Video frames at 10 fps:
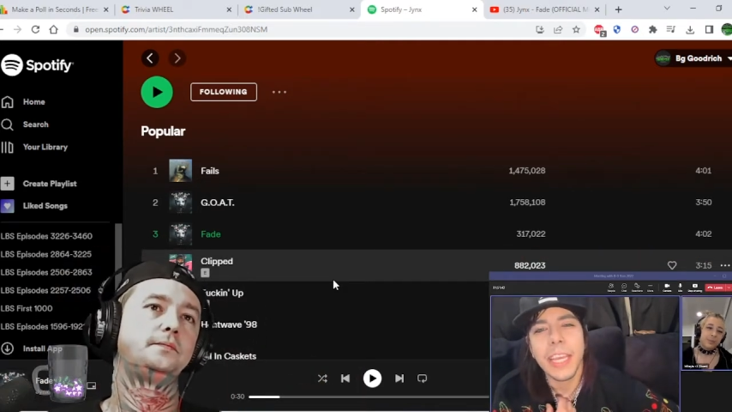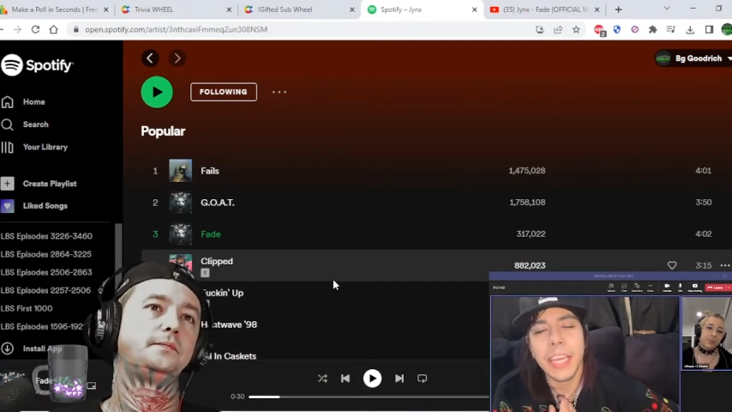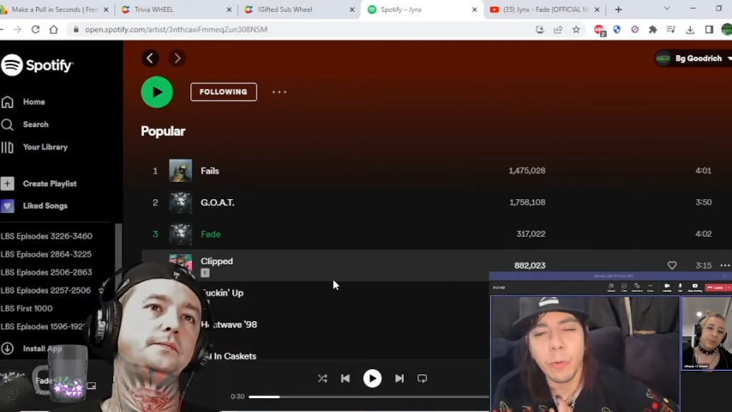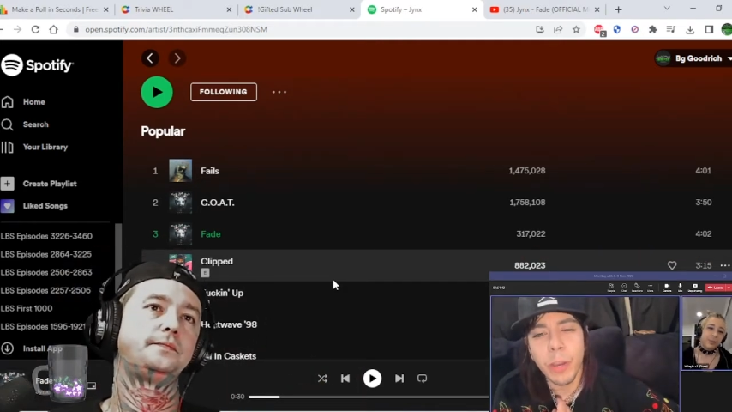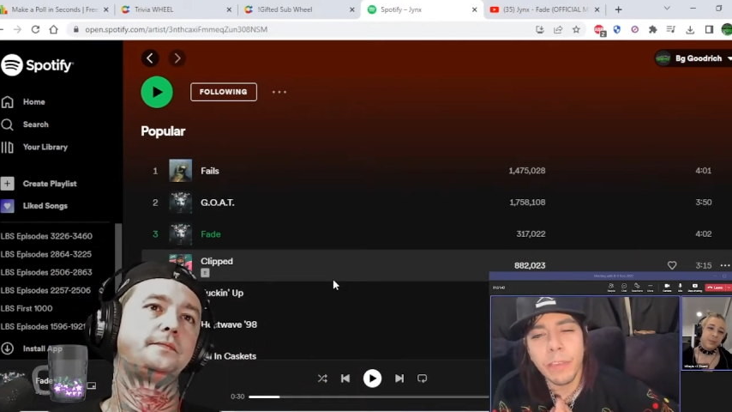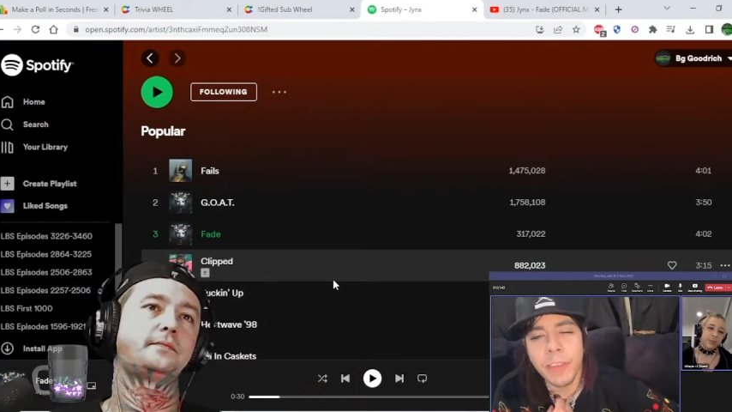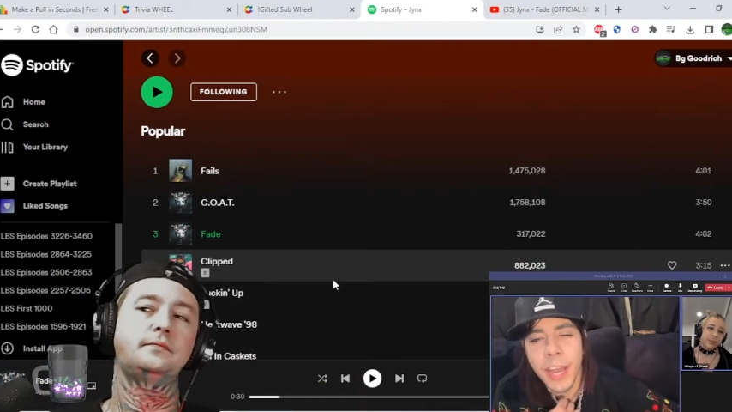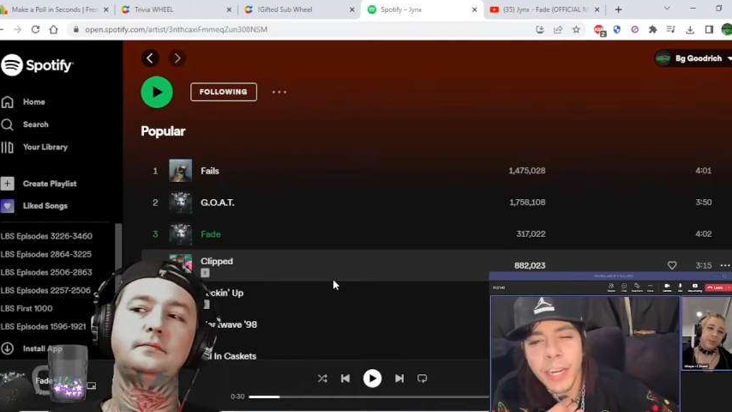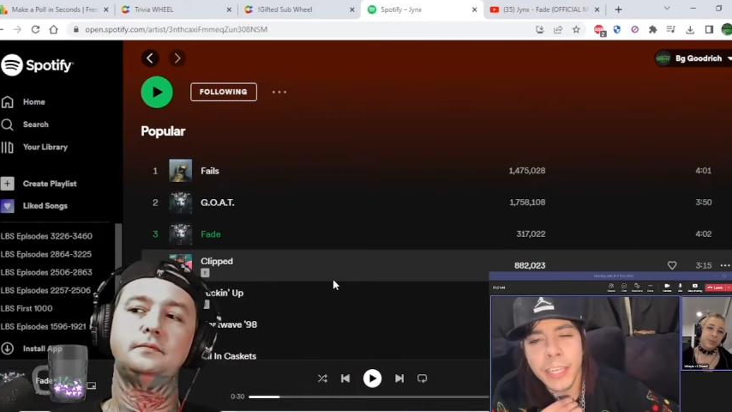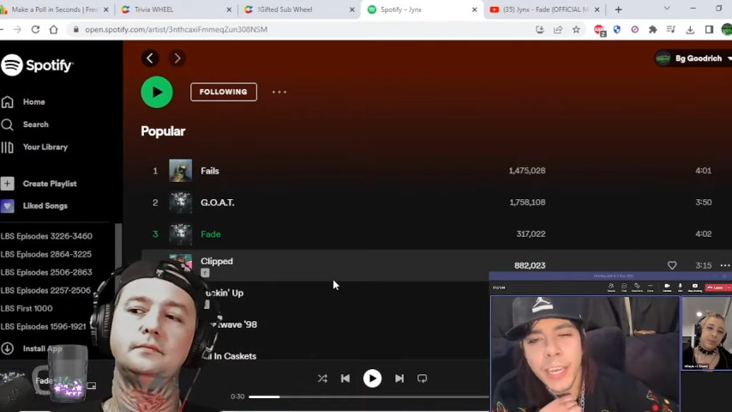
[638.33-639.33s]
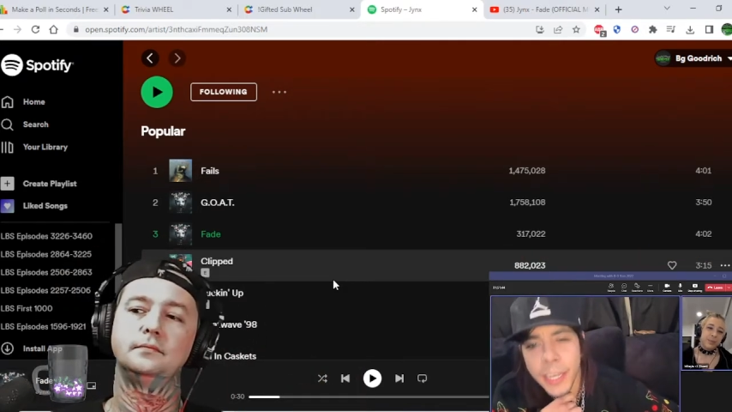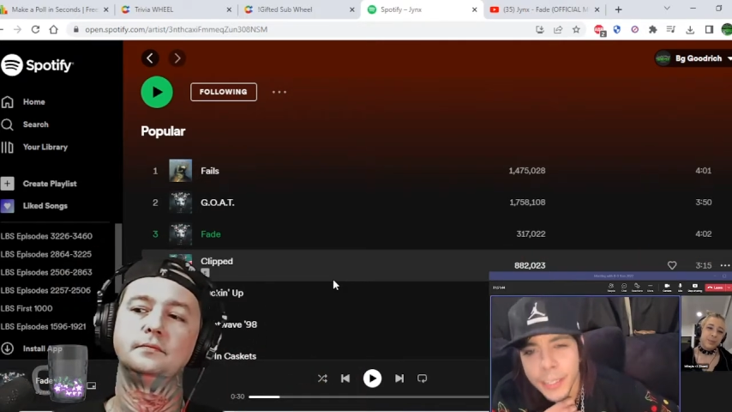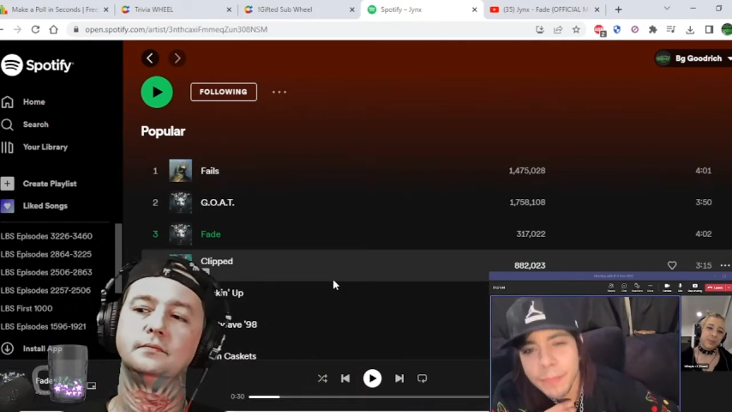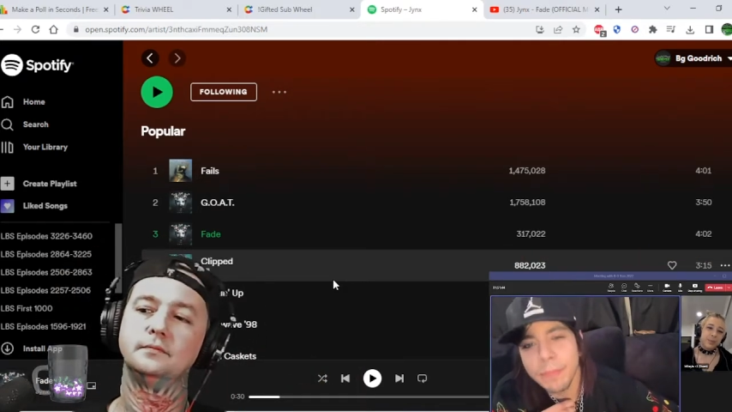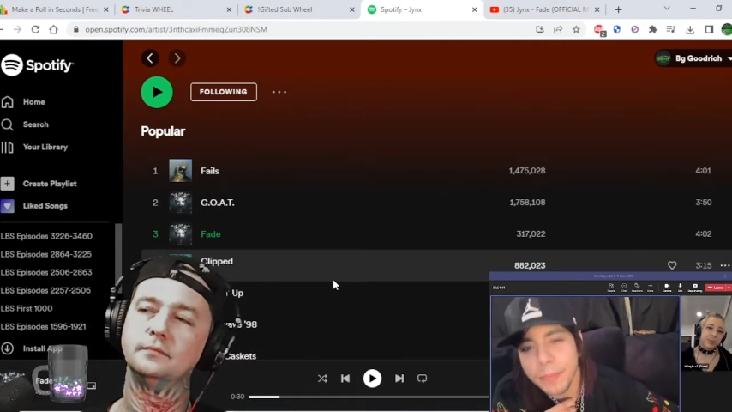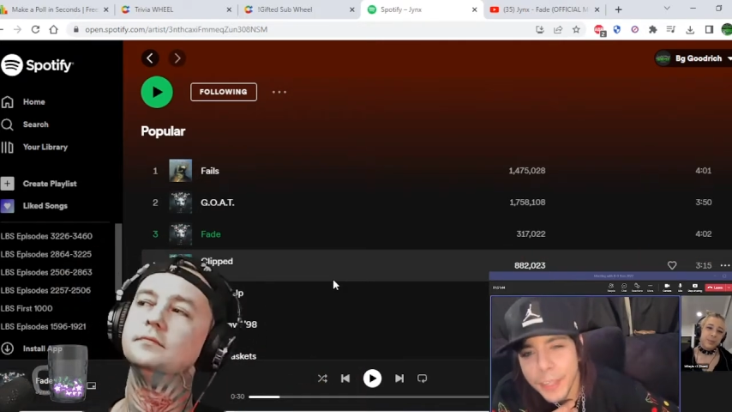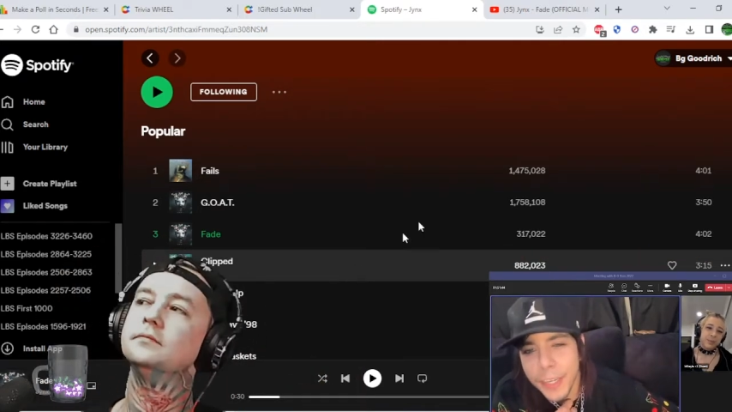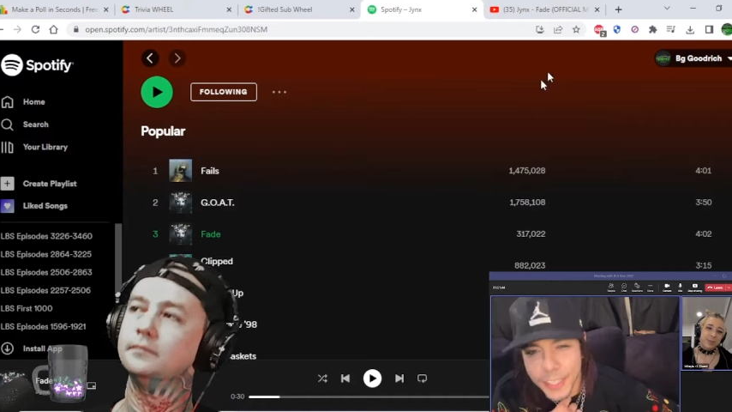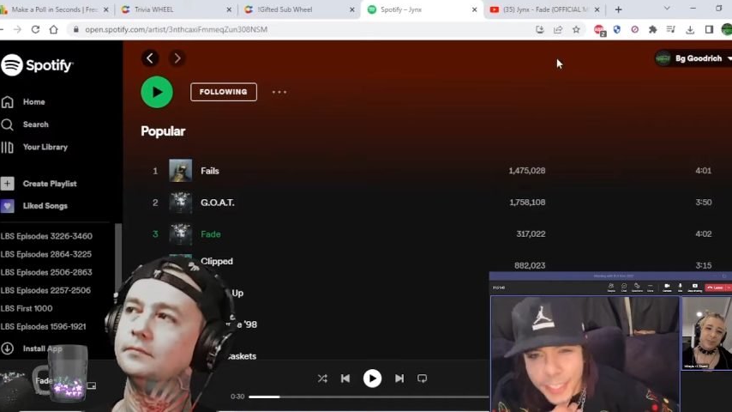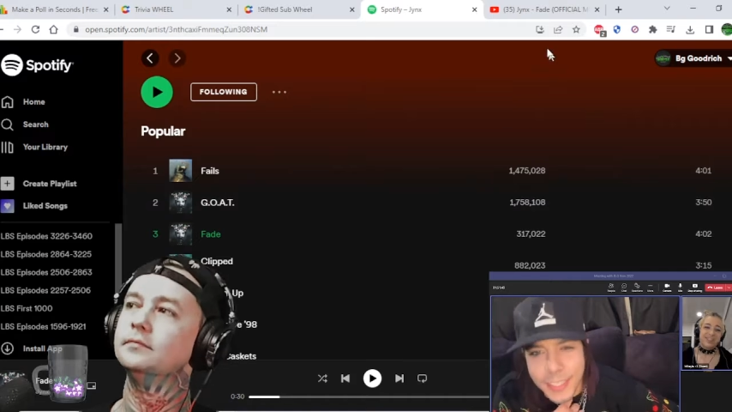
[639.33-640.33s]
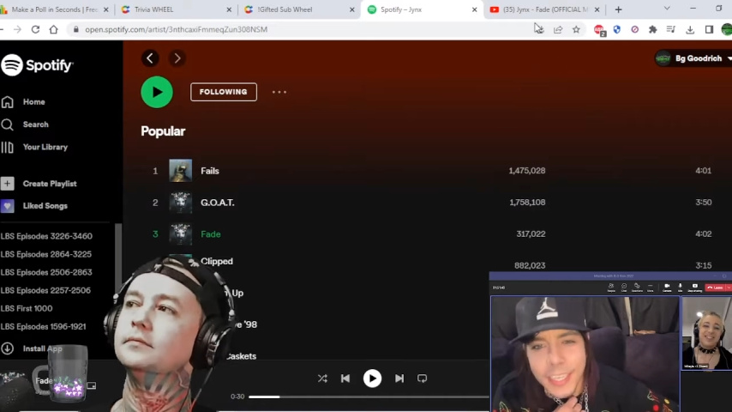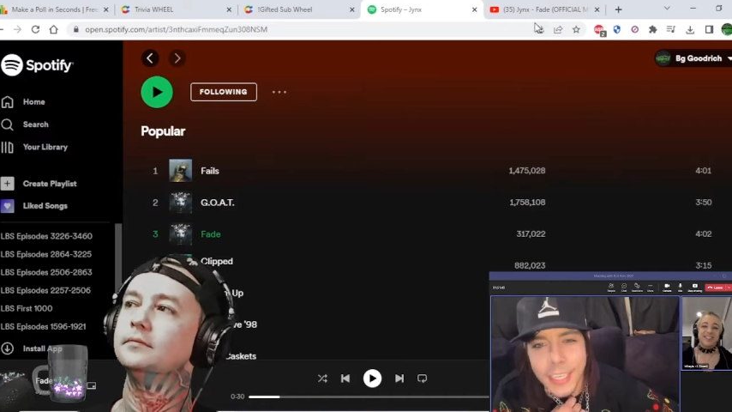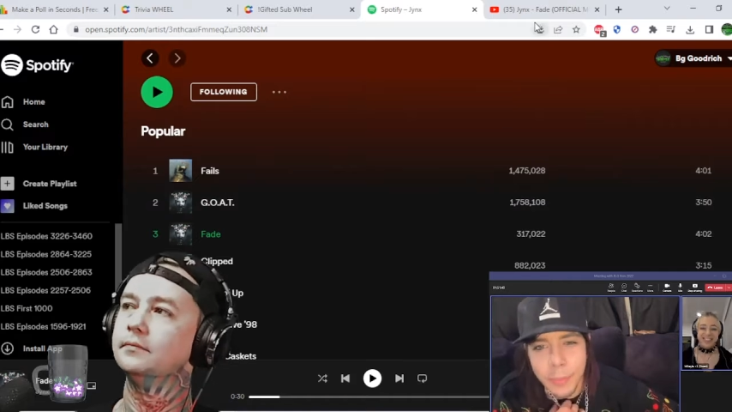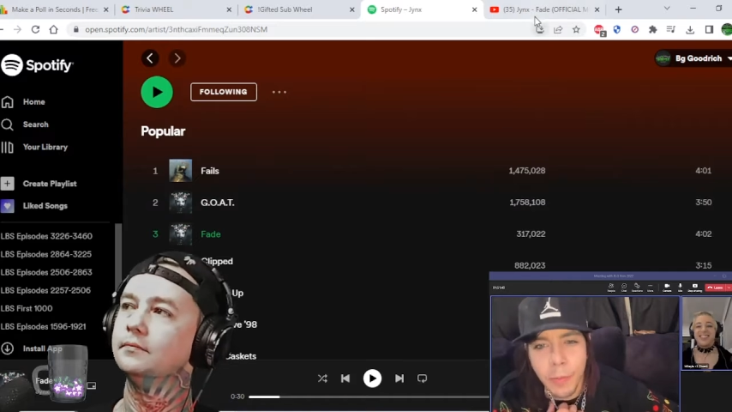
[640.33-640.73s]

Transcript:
Speaker 1: Heat Wave '98, because it's